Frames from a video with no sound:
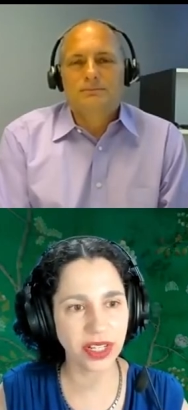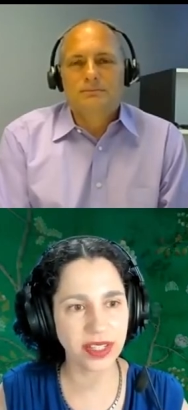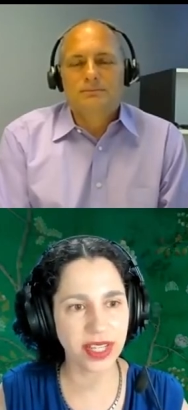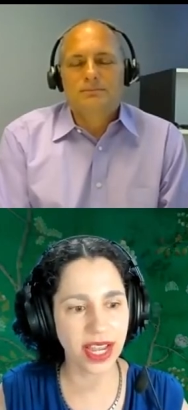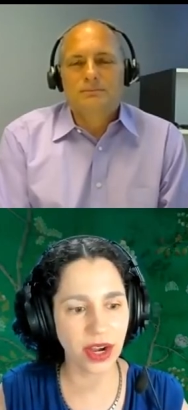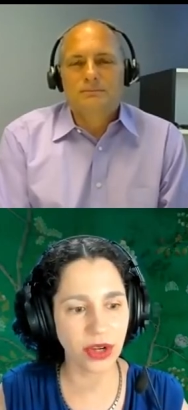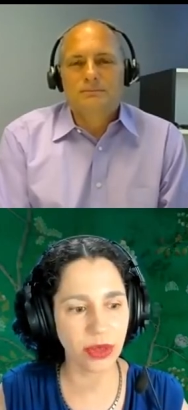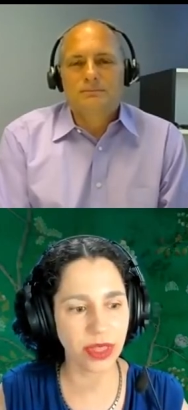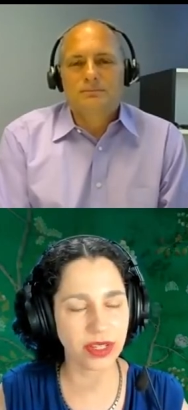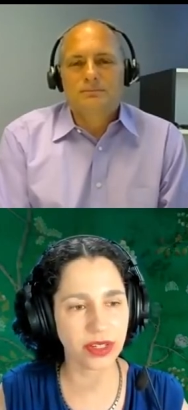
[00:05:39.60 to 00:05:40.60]
Speaker 1: us how
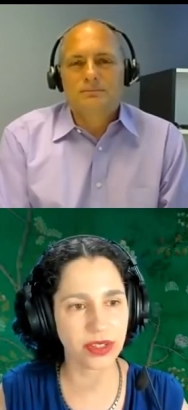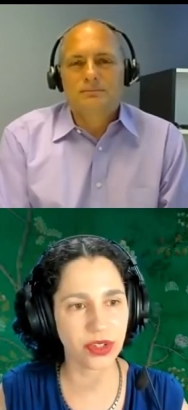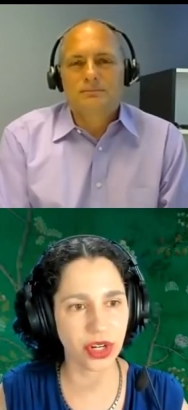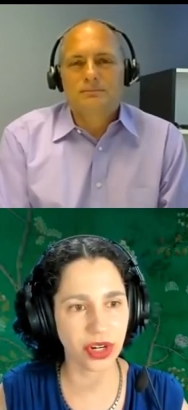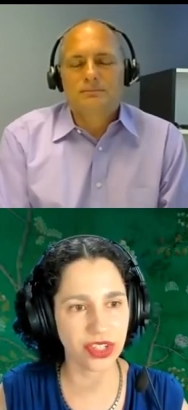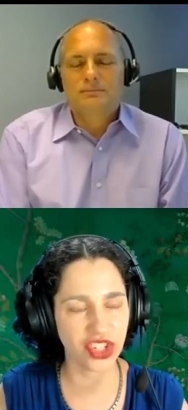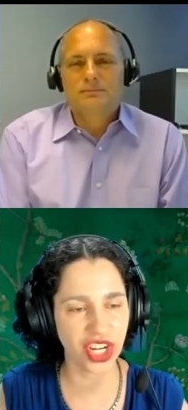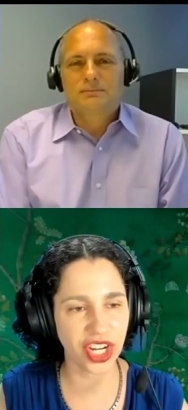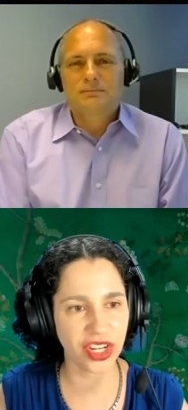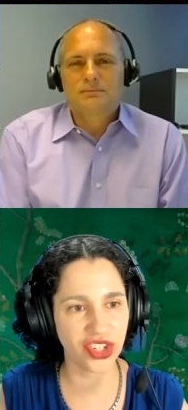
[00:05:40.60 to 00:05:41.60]
you think Certara has
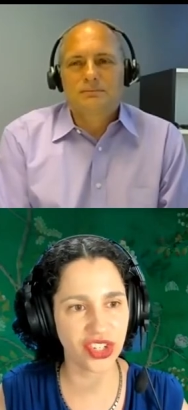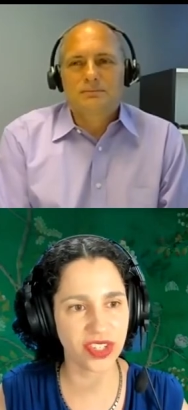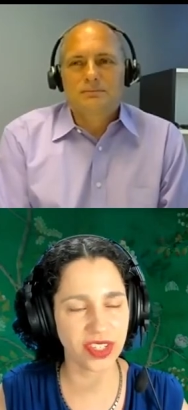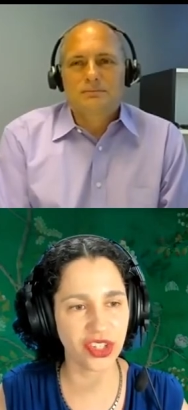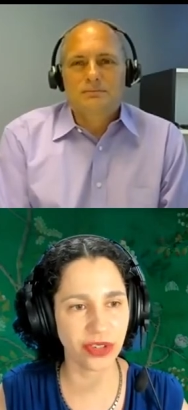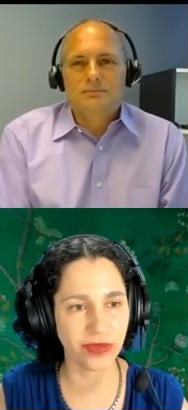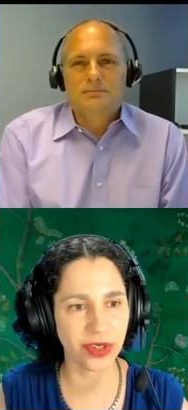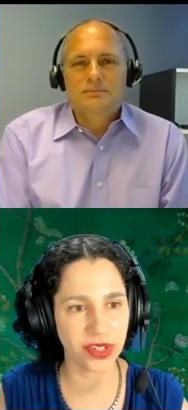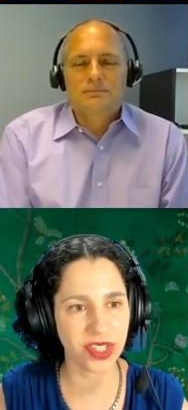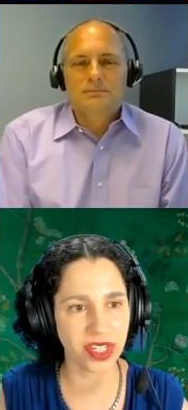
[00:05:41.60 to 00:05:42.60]
changed since your
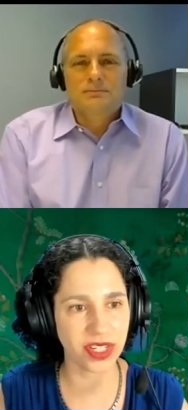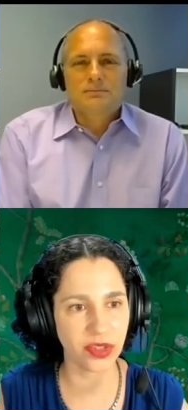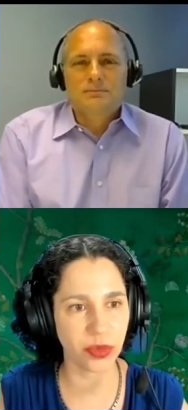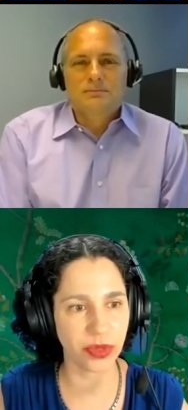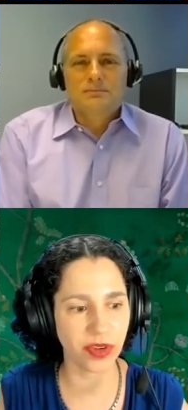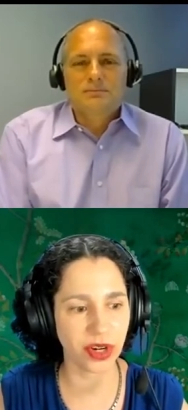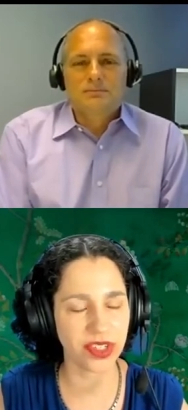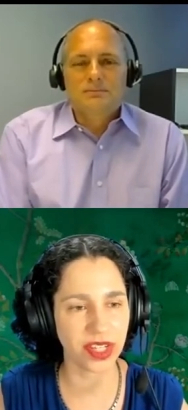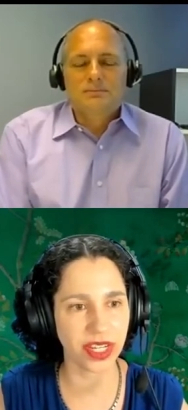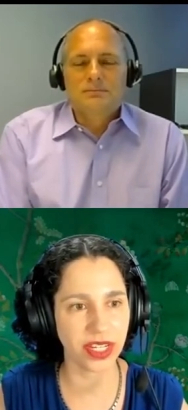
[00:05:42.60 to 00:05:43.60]
first stint with
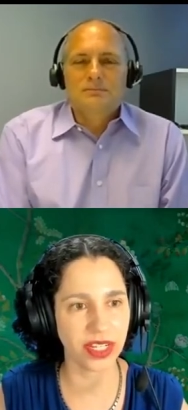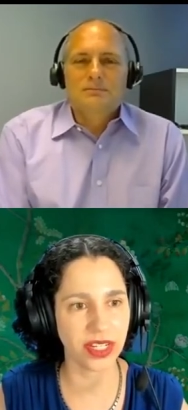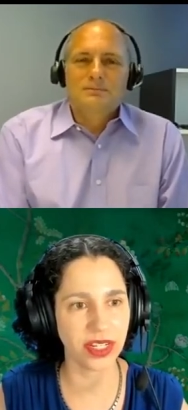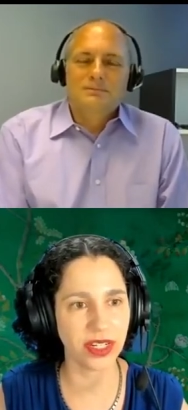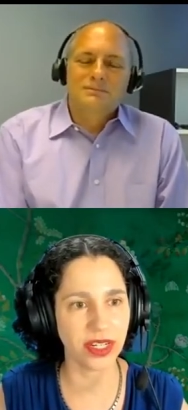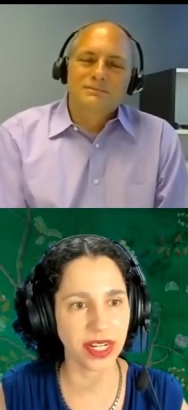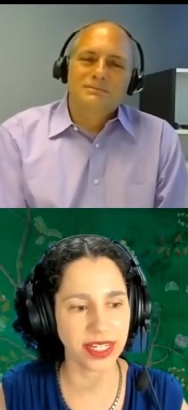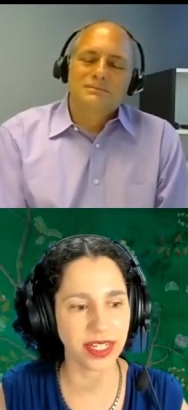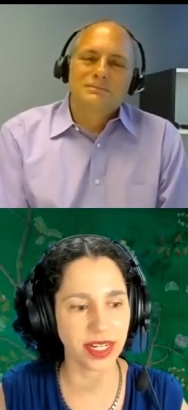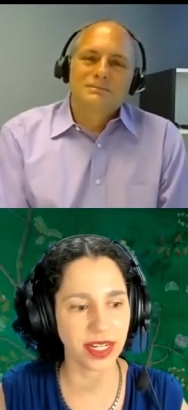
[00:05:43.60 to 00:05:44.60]
Pharsight in
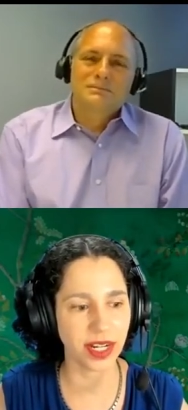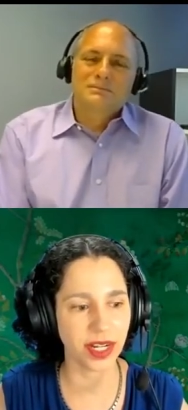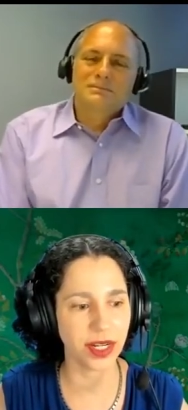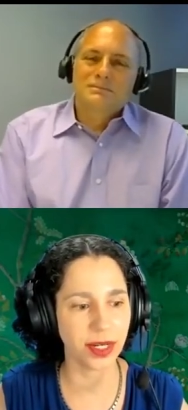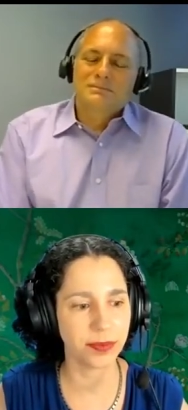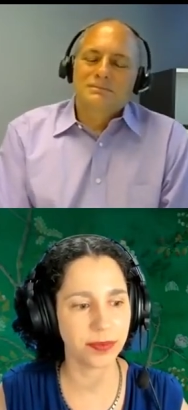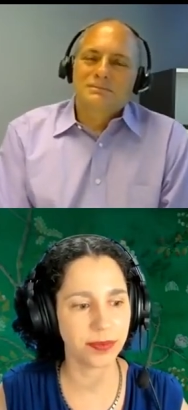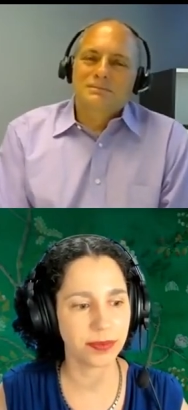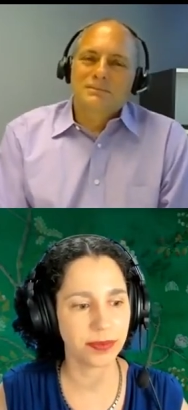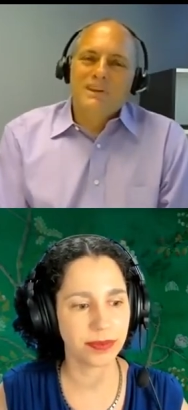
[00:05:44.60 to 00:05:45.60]
nineteen ninety-nine?
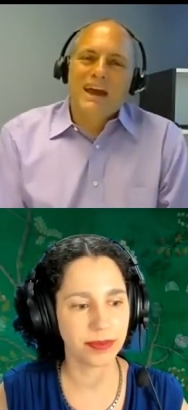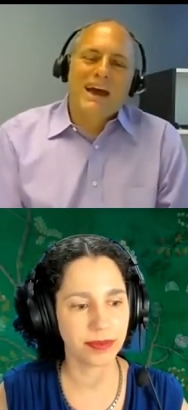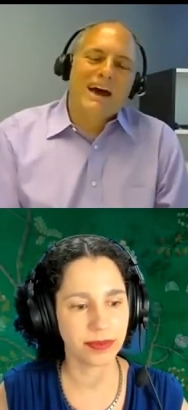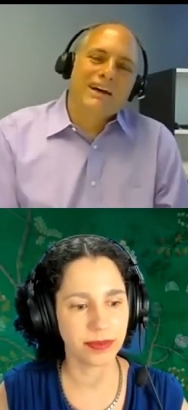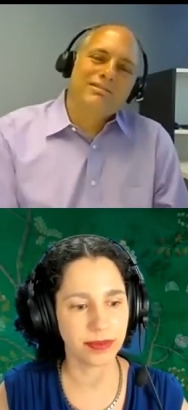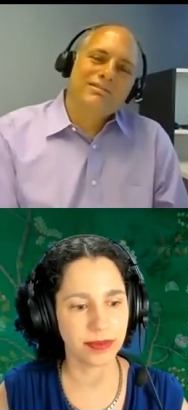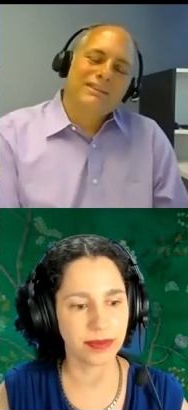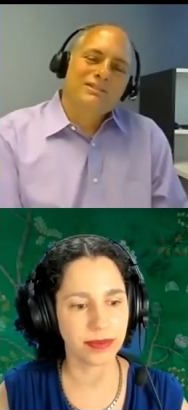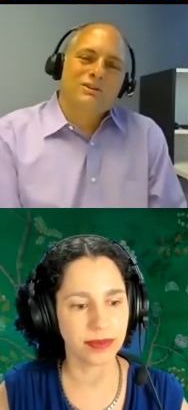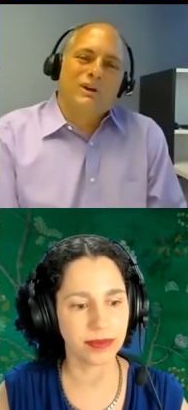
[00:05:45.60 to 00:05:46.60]
Speaker 2: Yeah,
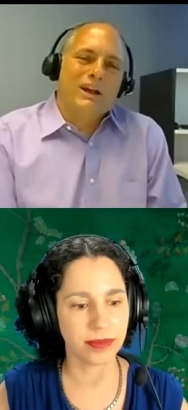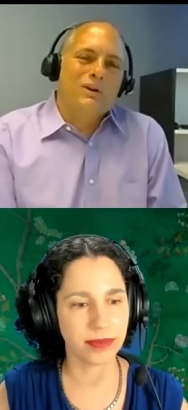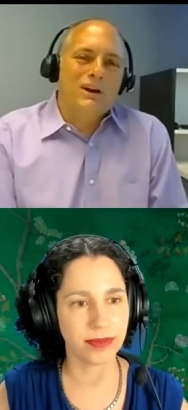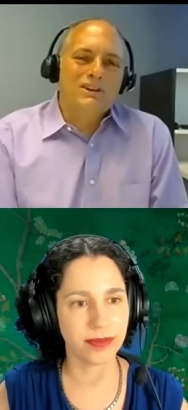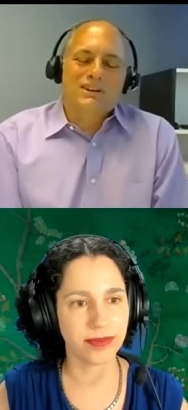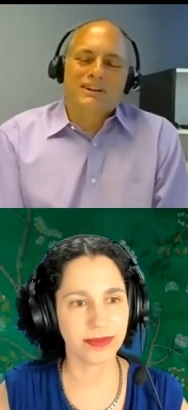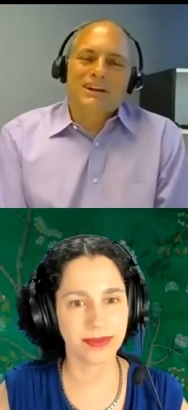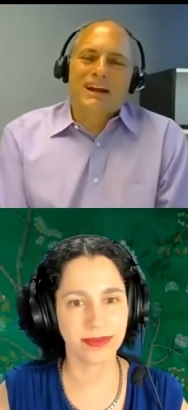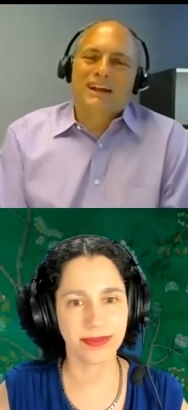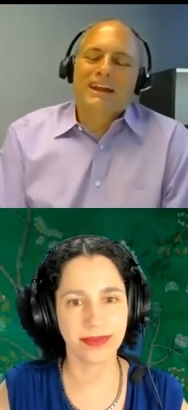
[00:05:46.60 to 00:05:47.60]
that's a great
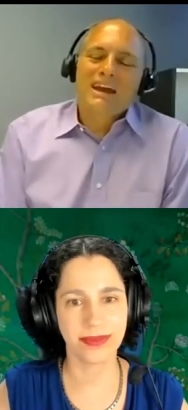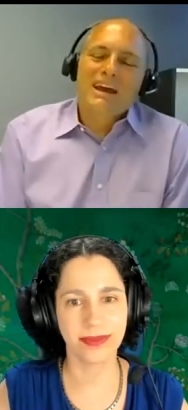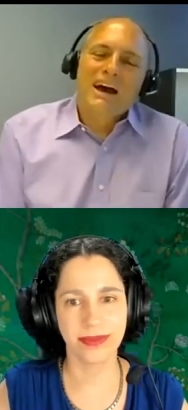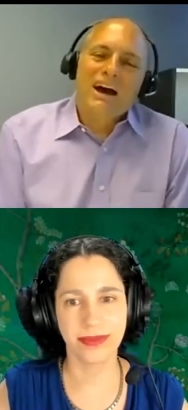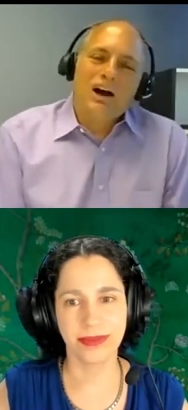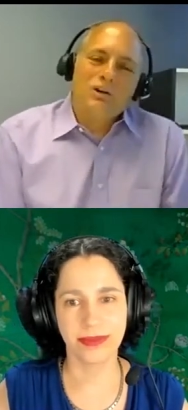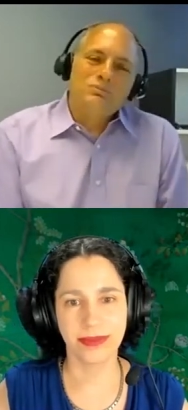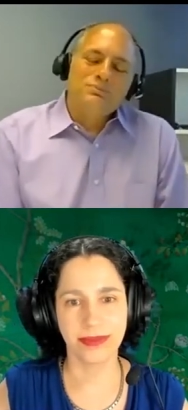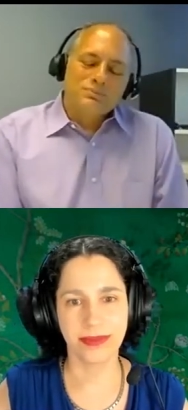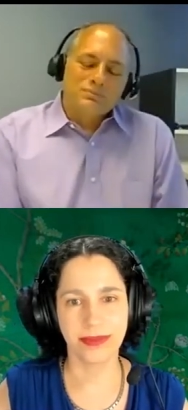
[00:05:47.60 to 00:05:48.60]
question. And I,
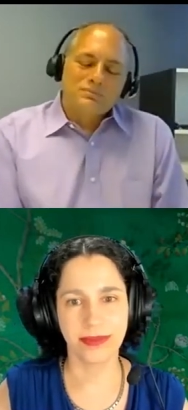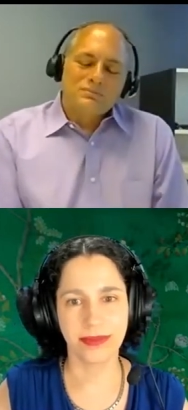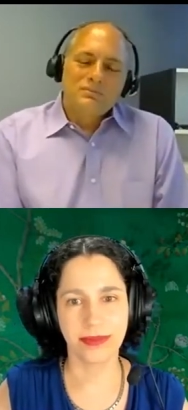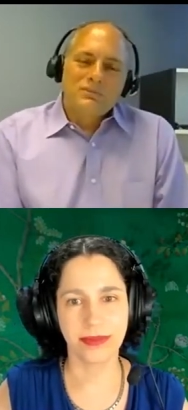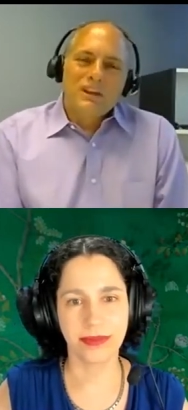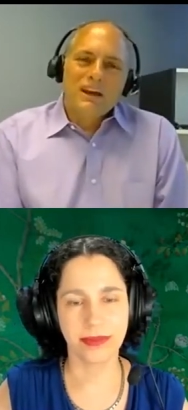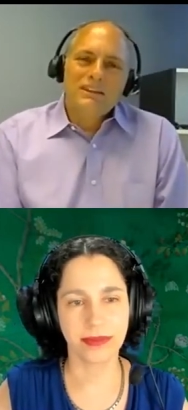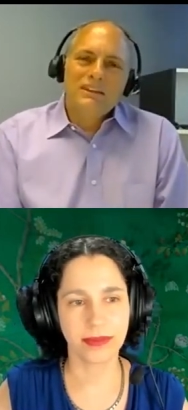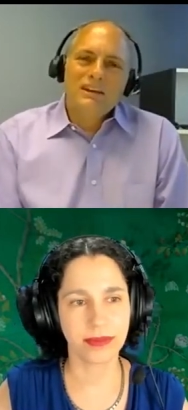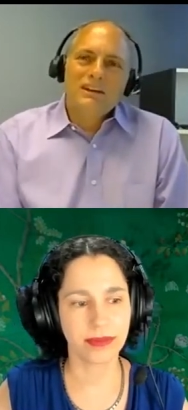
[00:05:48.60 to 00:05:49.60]
um,
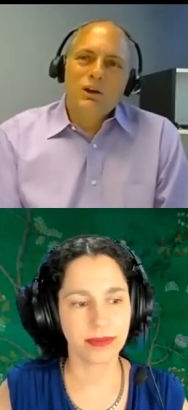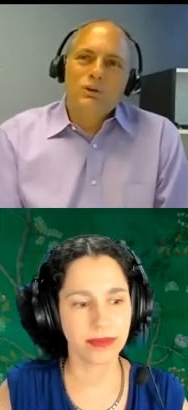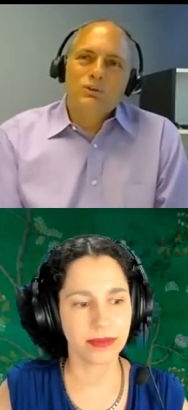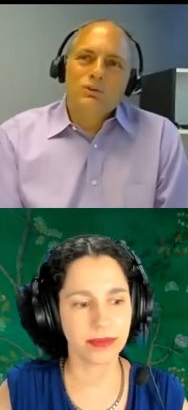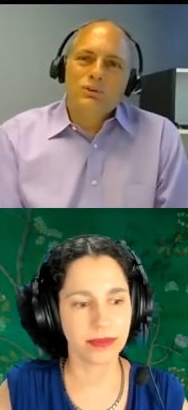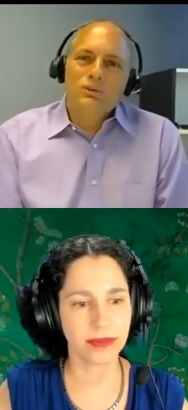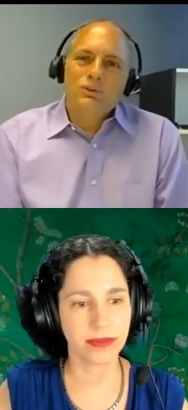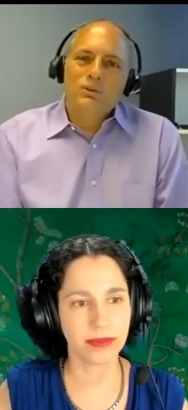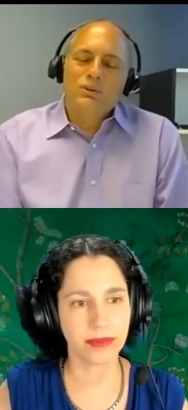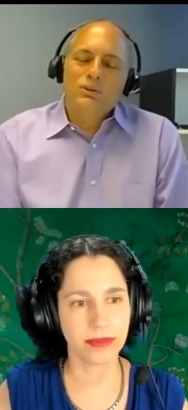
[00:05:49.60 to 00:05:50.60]
I think, you know,
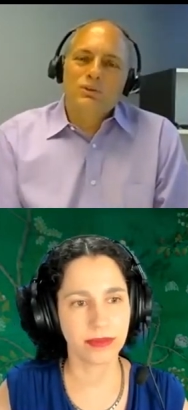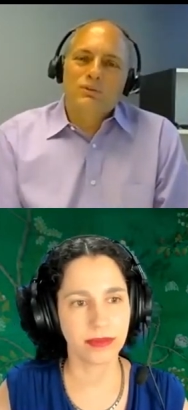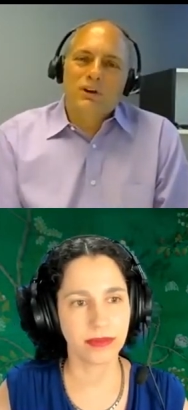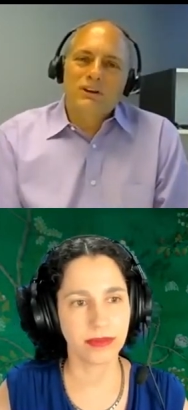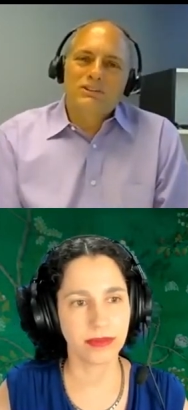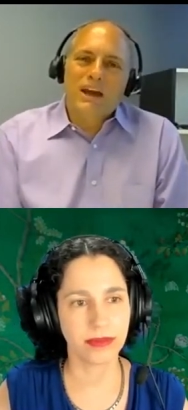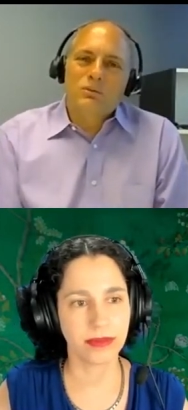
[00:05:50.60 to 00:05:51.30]
Pharsight